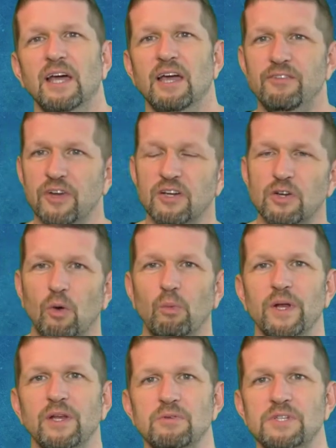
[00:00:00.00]
If you could do a
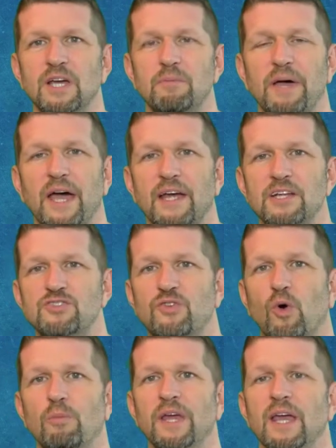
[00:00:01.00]
window tint package
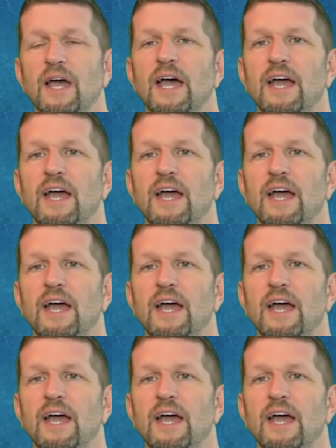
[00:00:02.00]
for me,